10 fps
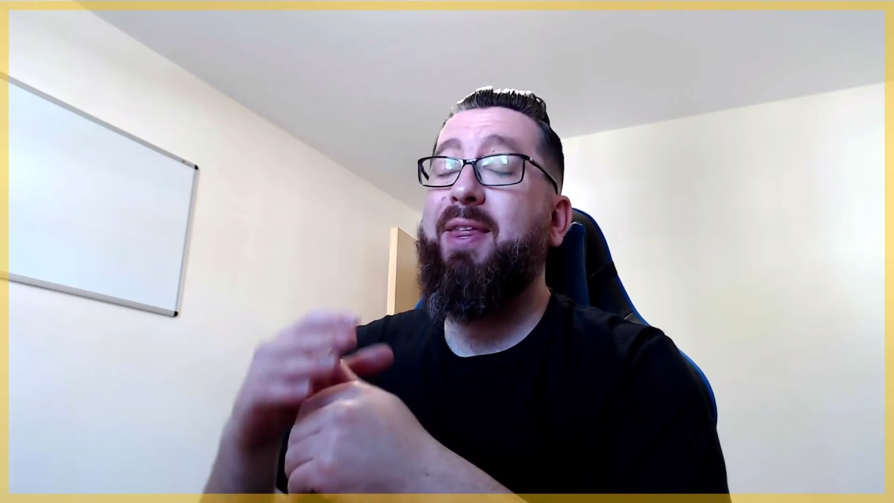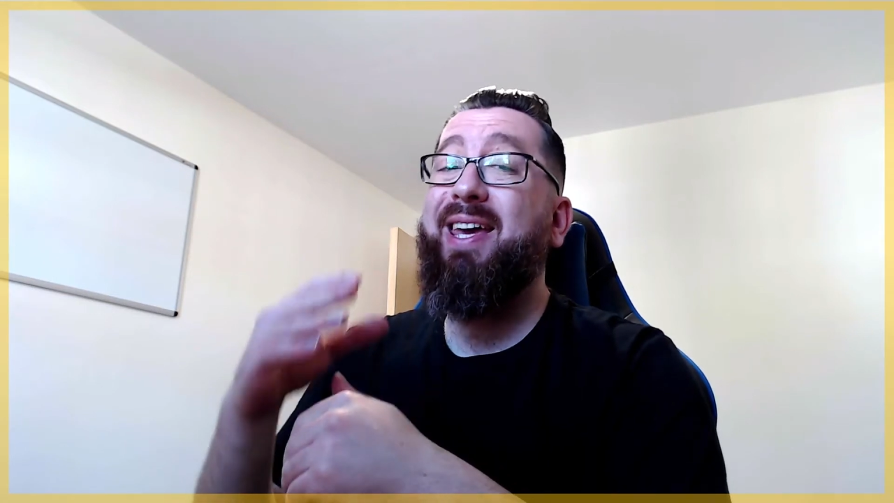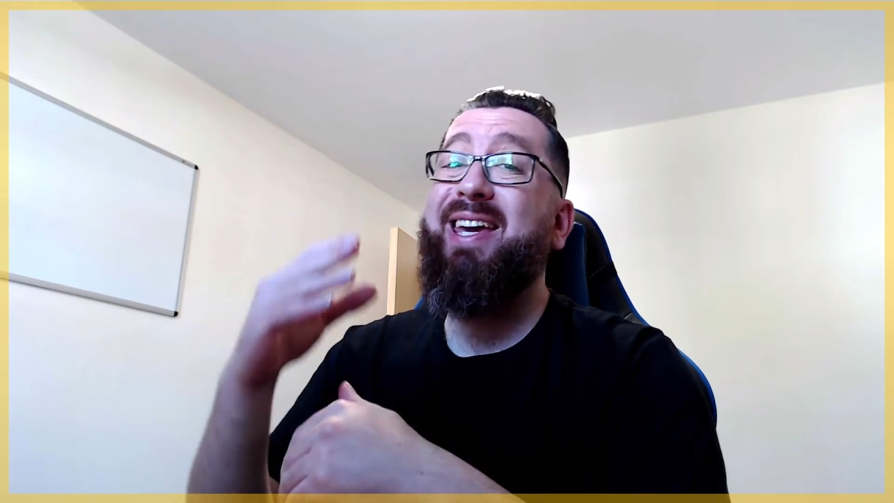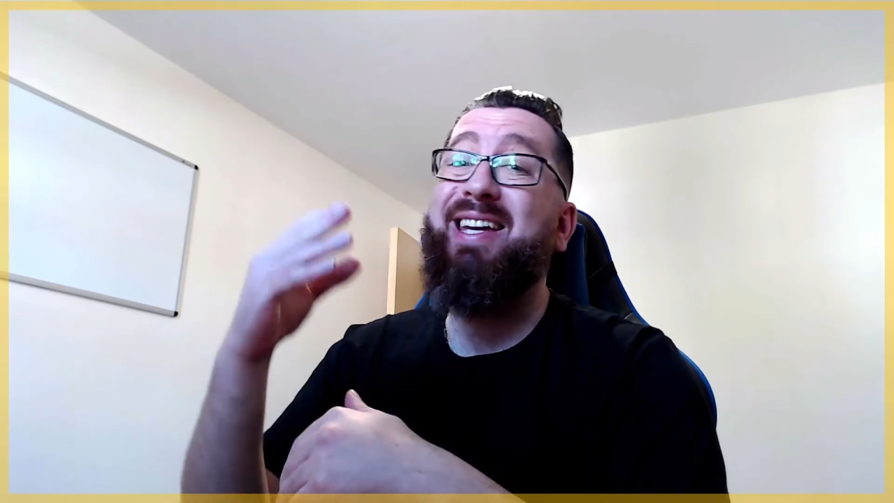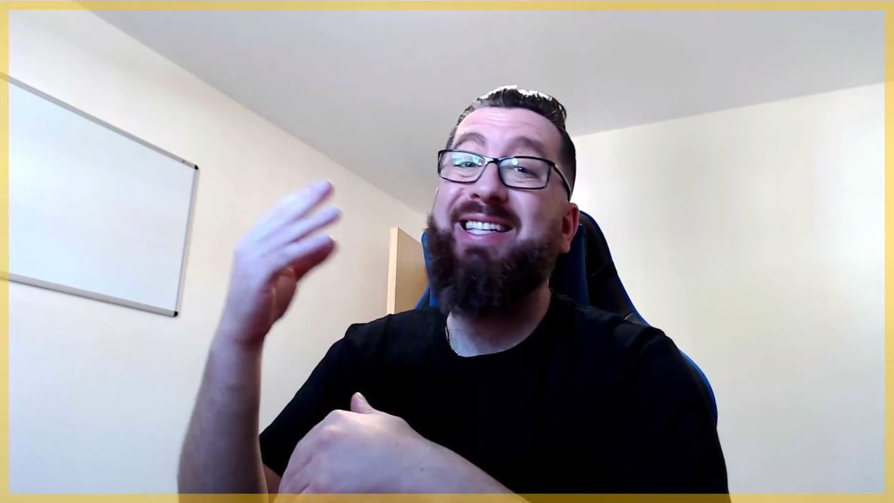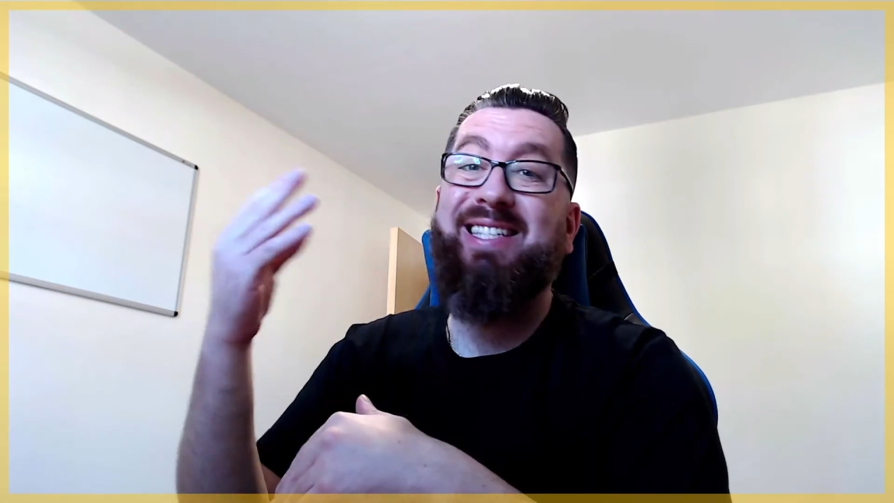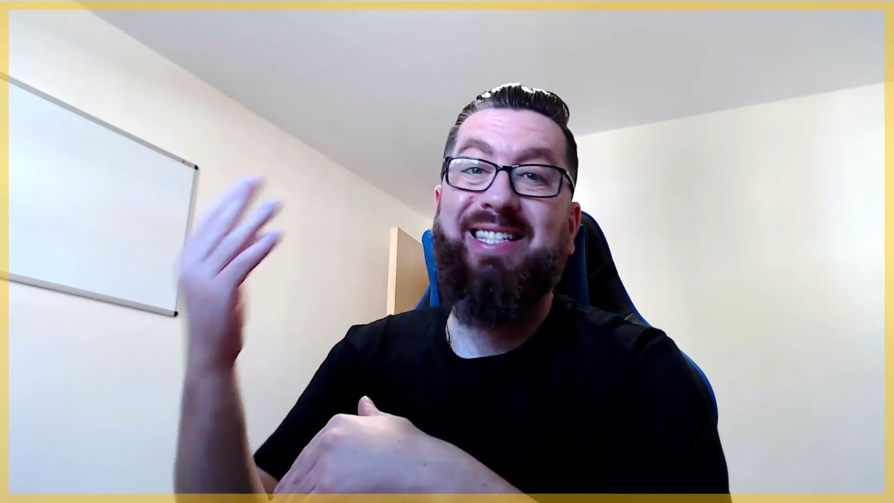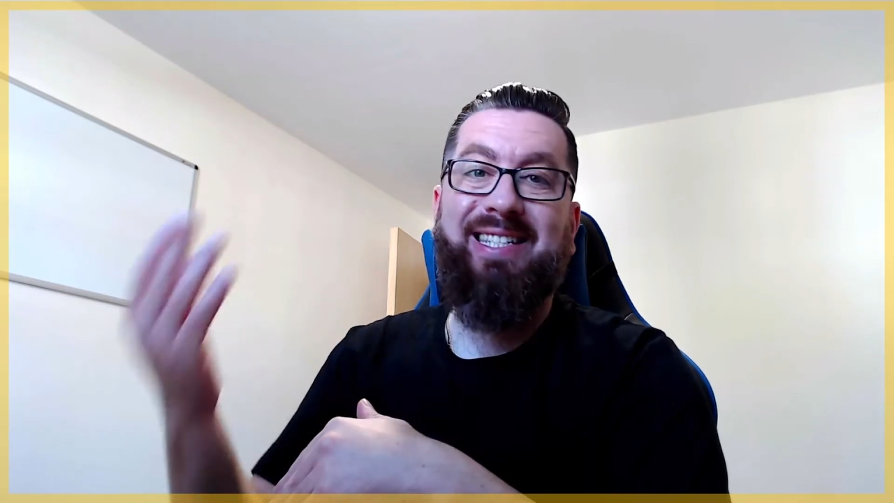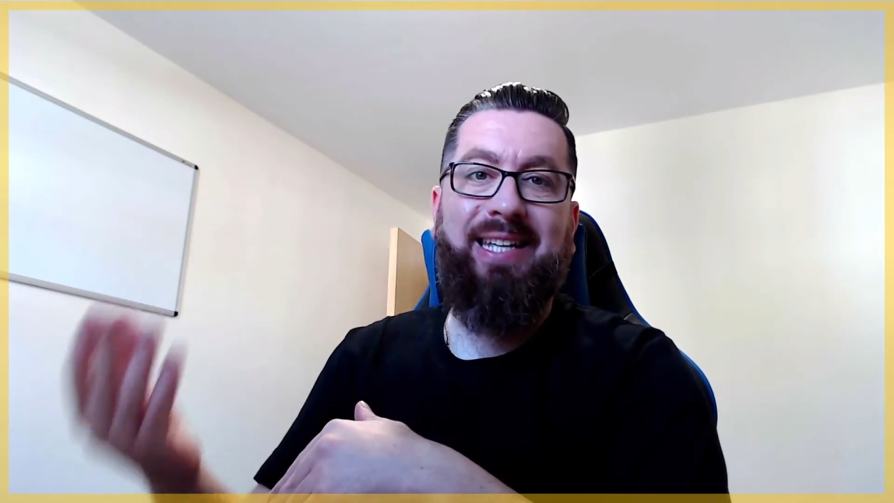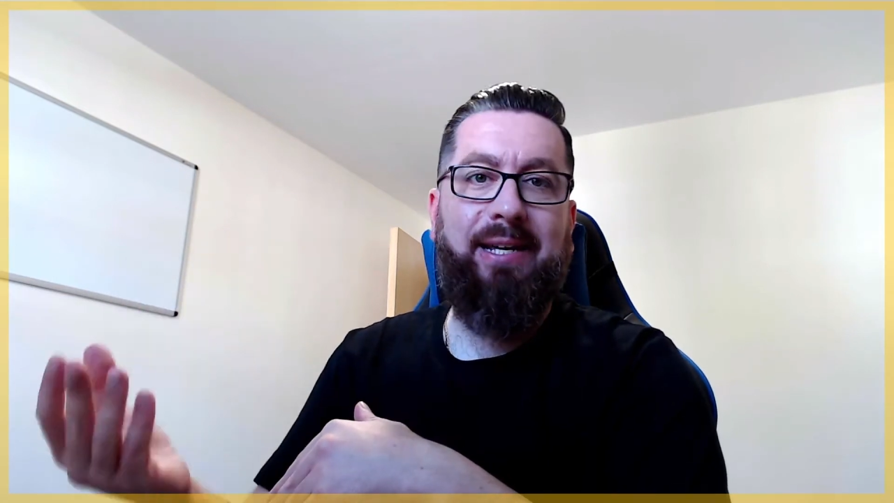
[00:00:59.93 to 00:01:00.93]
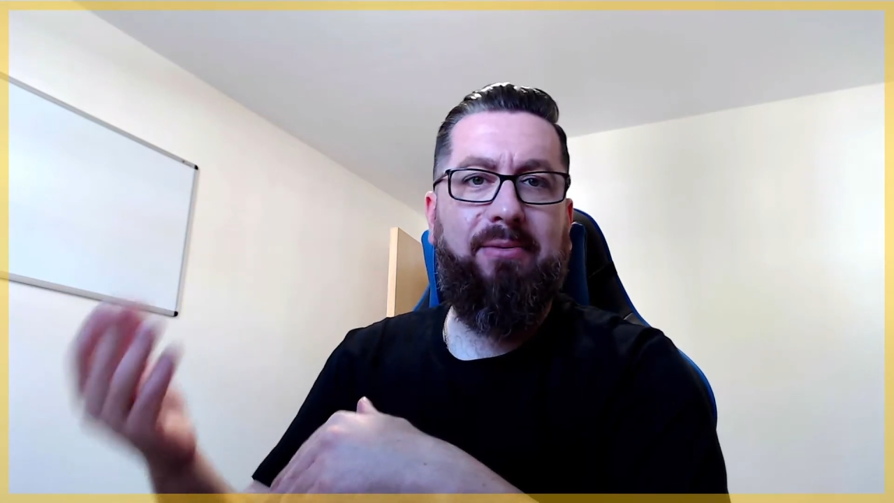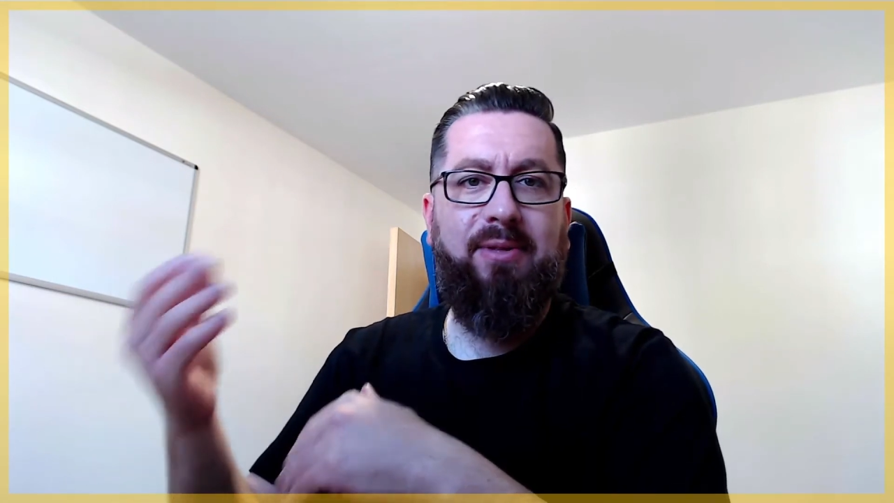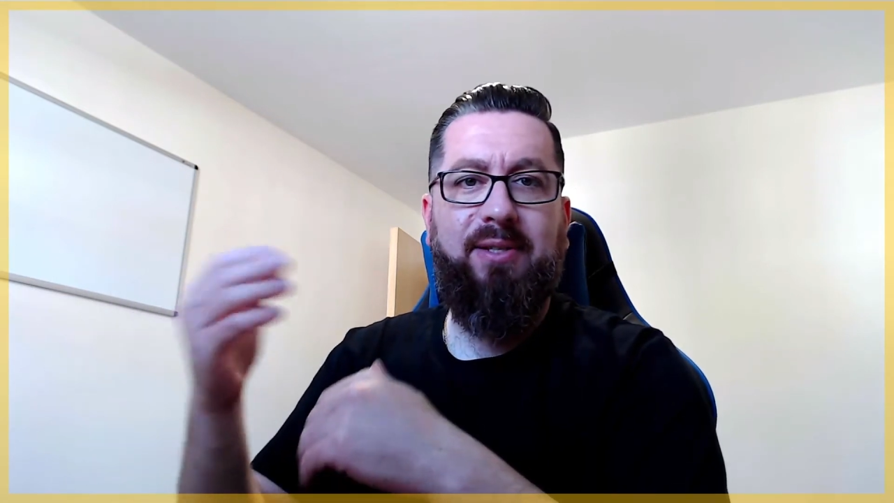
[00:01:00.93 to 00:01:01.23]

the key skill